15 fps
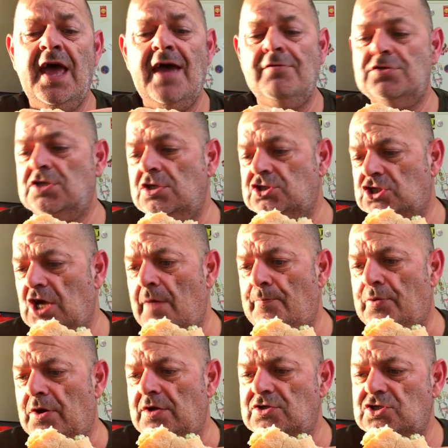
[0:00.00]
No, it's not sloppy.
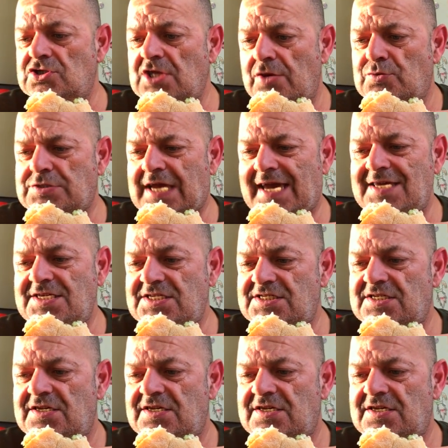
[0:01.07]
There's just no taste.